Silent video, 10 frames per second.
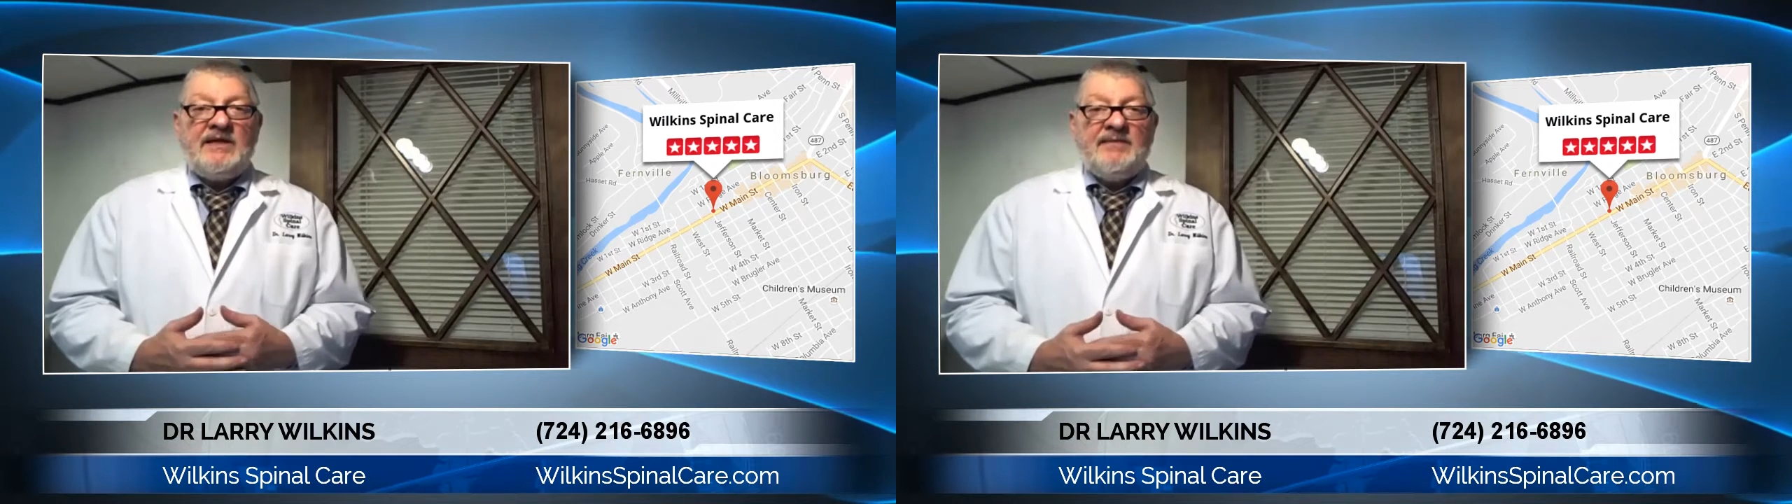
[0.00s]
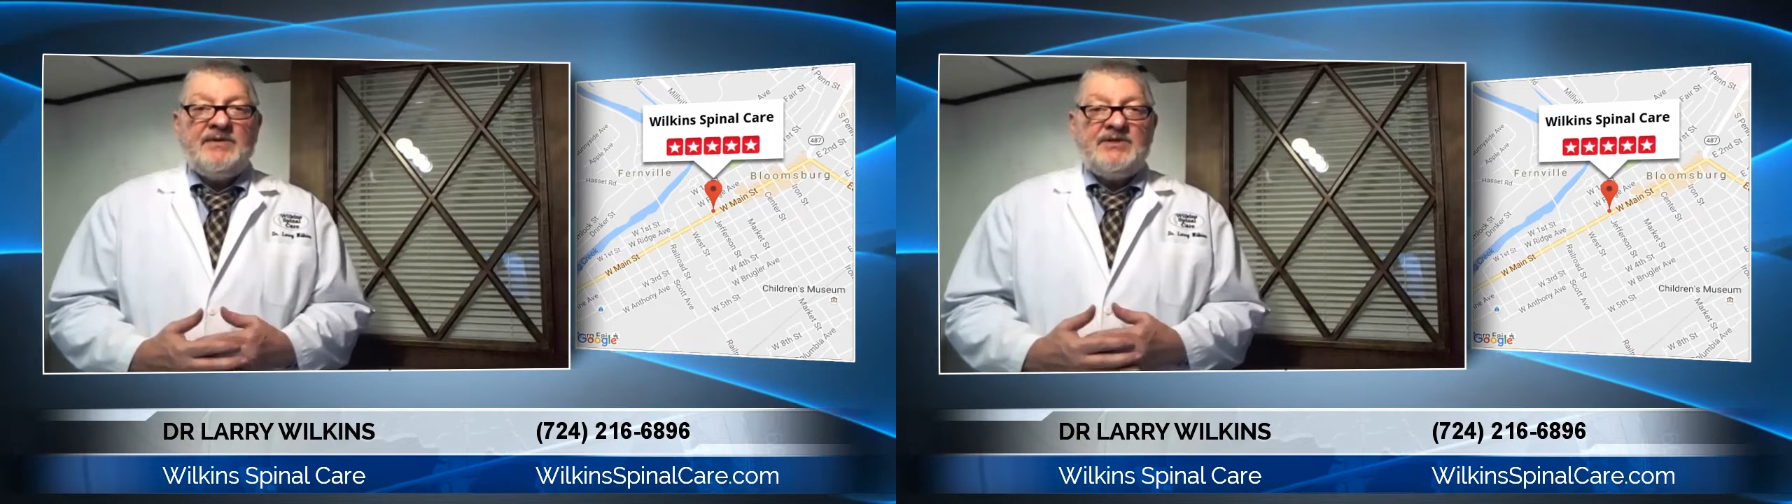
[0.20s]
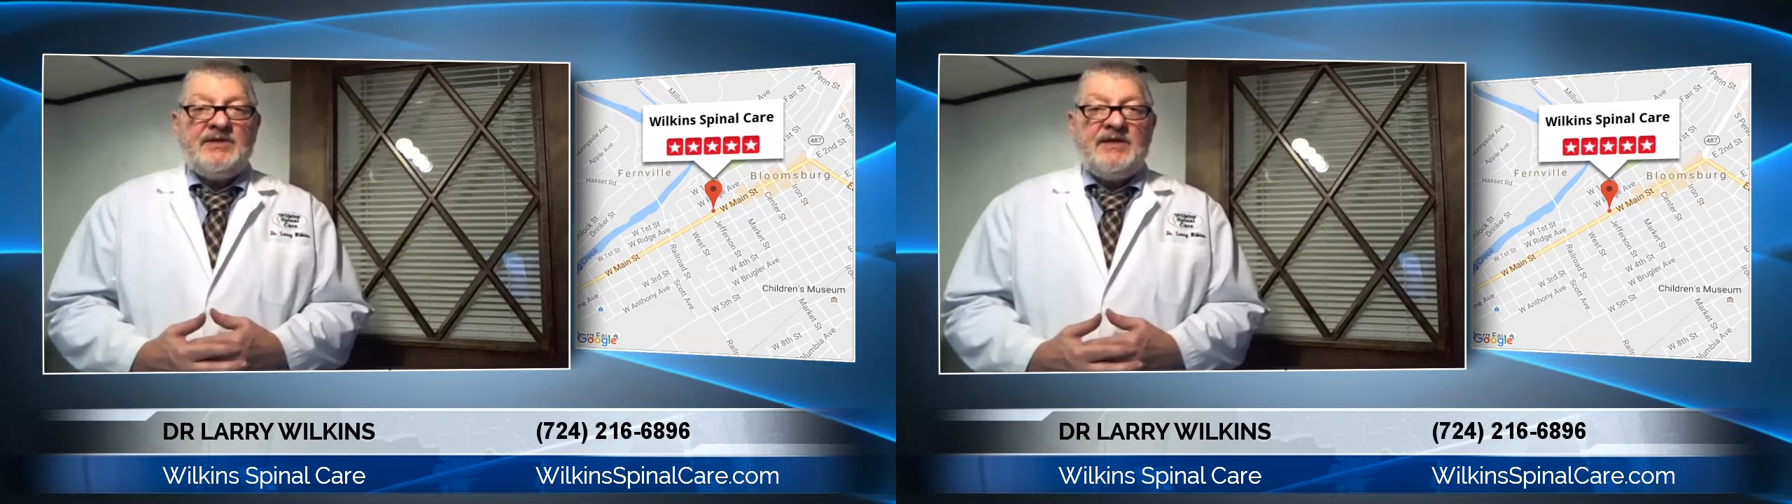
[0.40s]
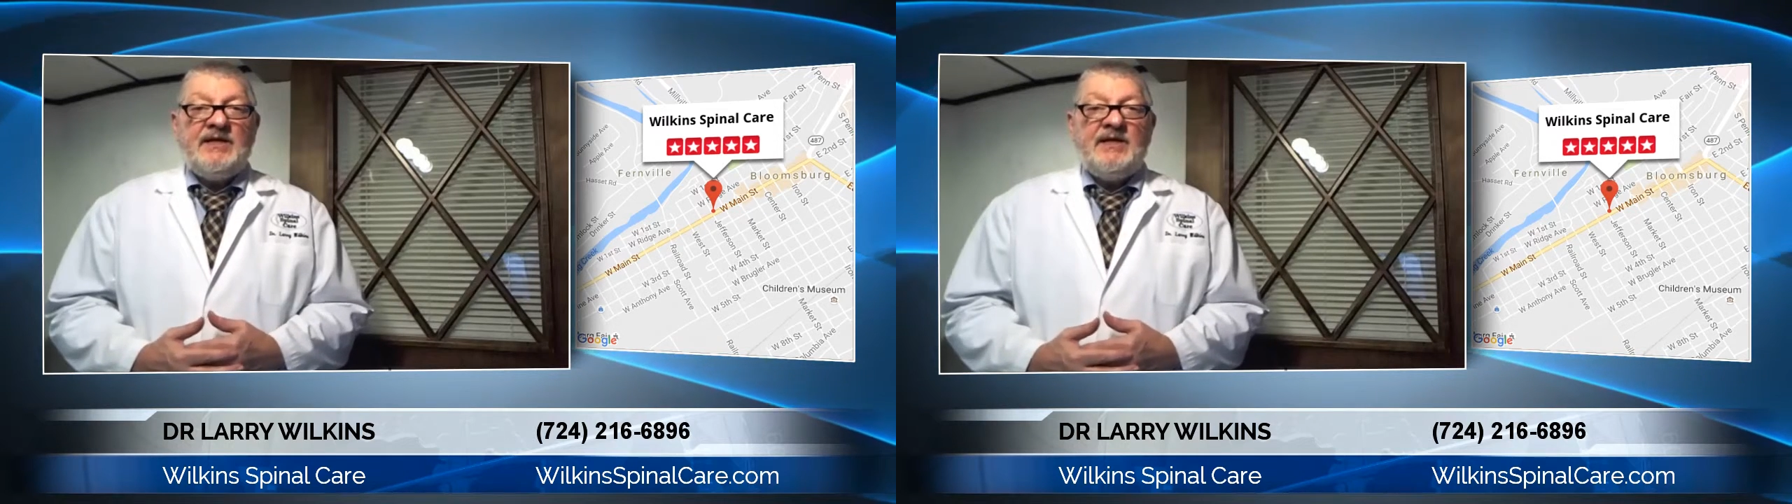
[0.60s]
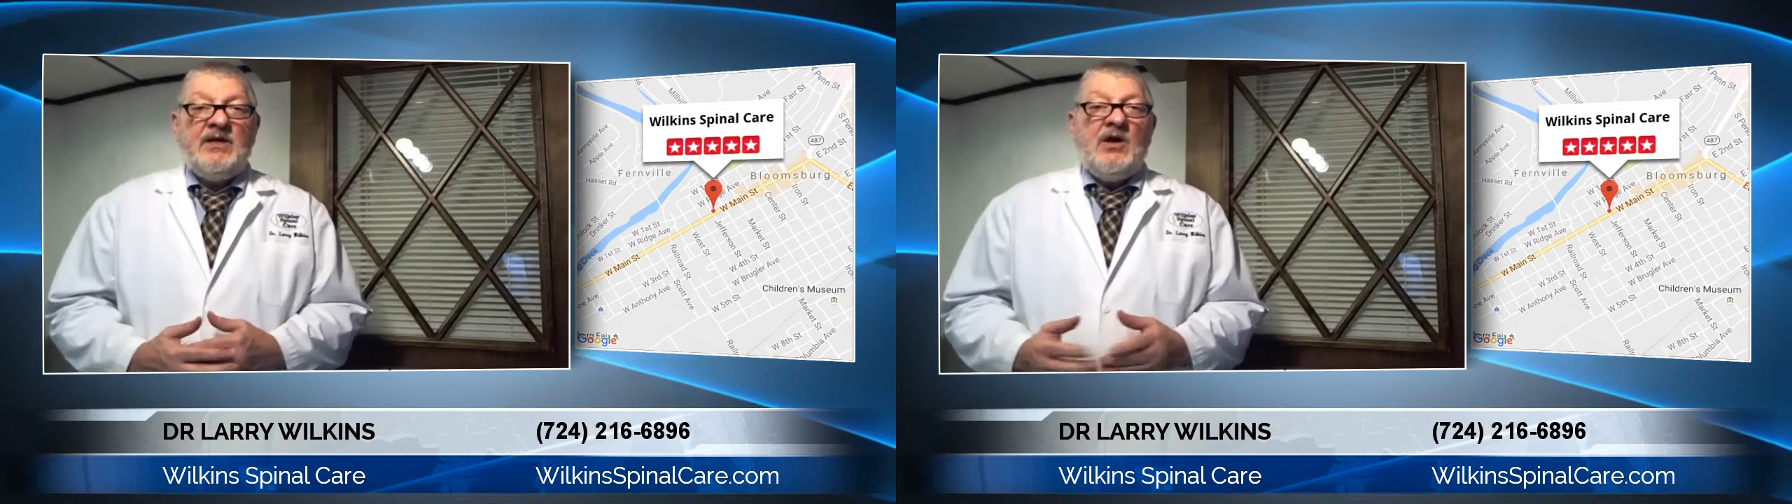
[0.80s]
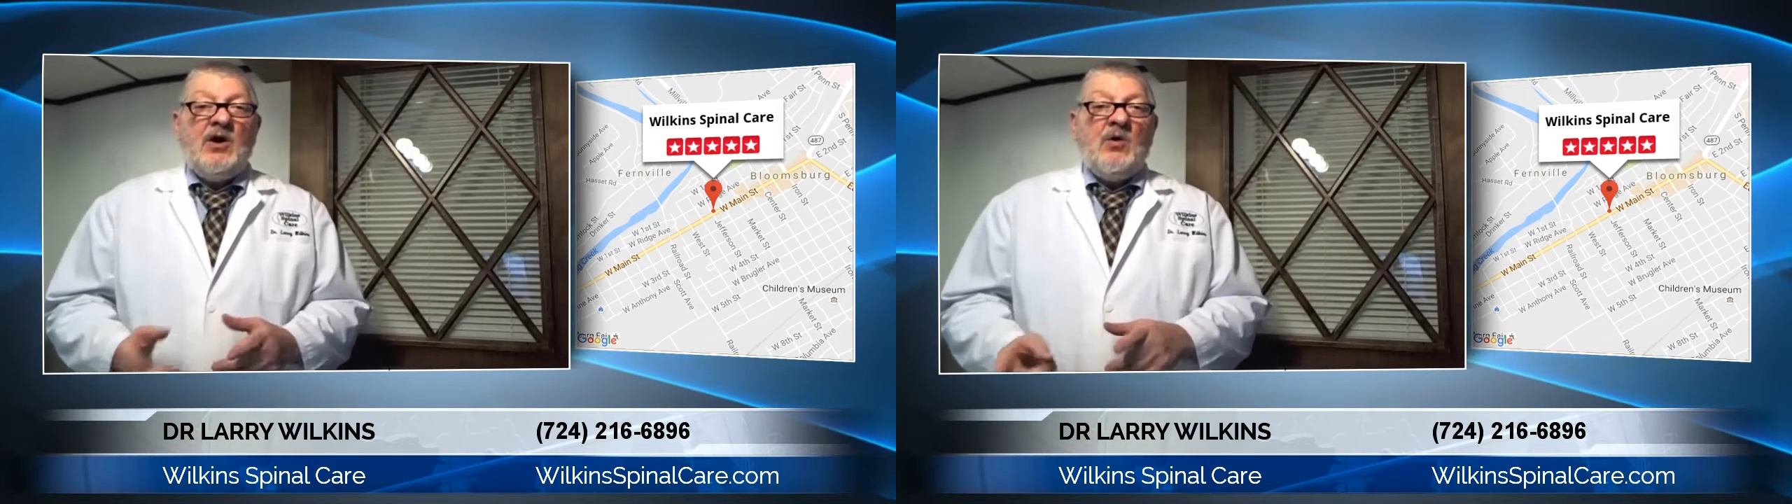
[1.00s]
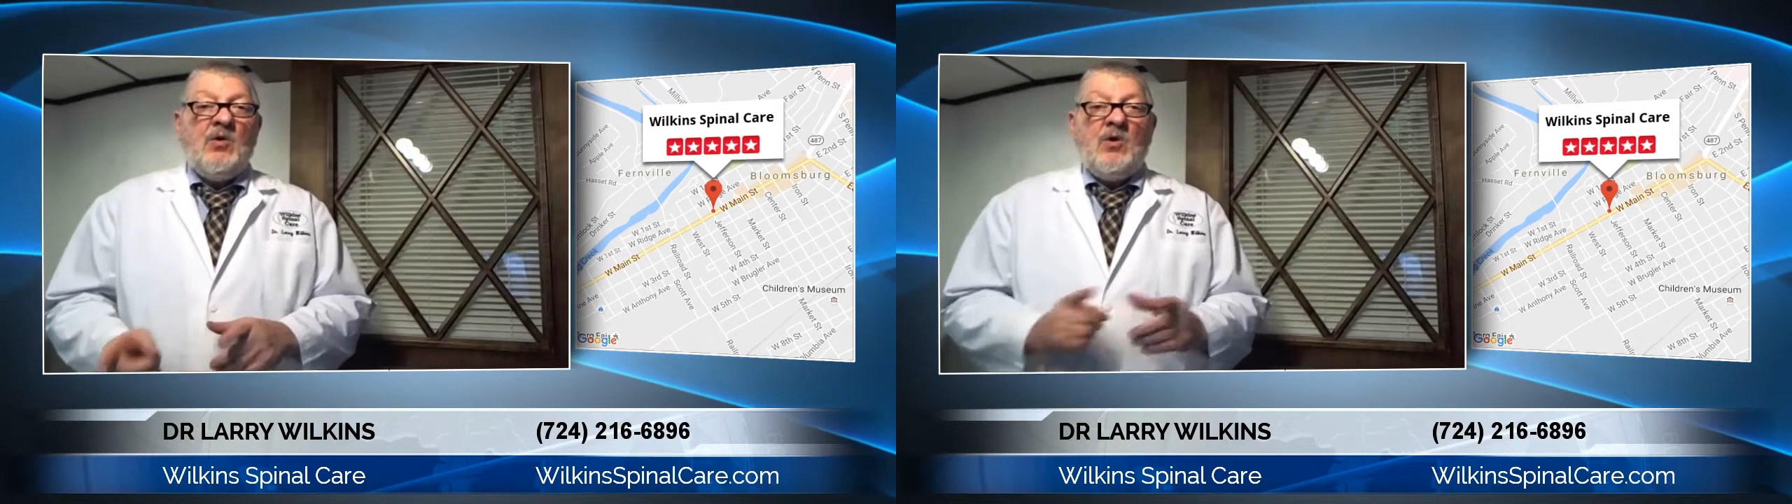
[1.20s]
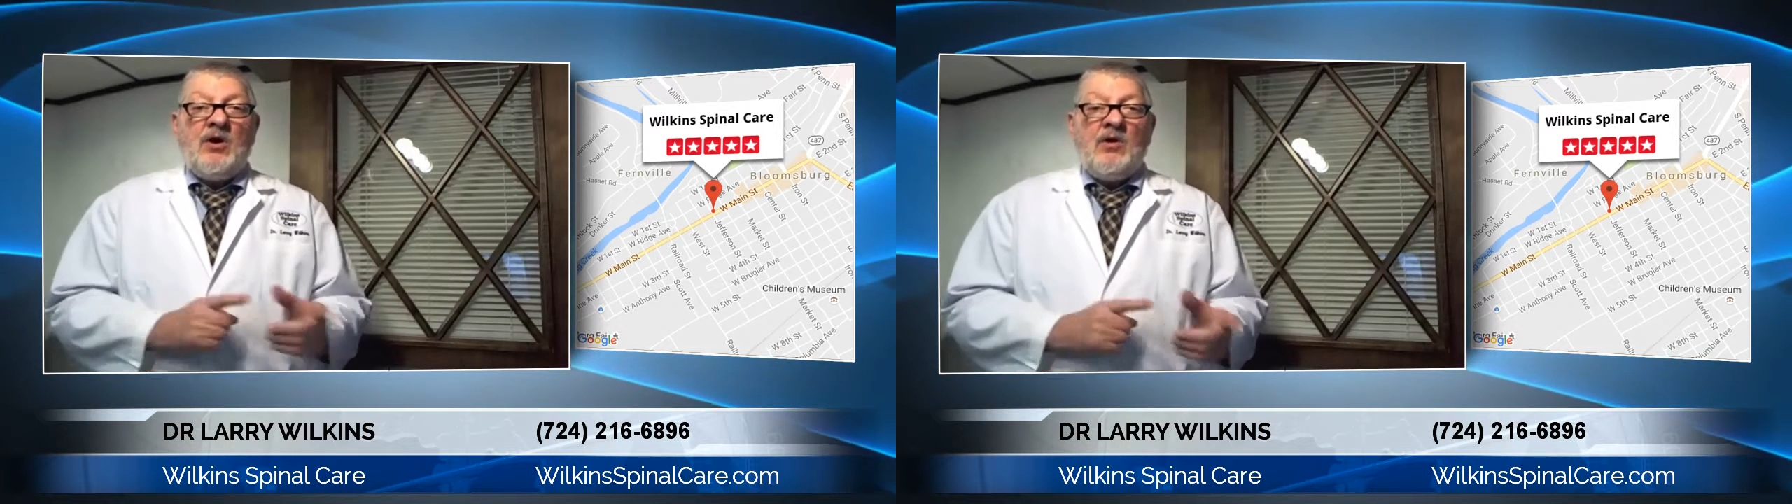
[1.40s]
chemistry or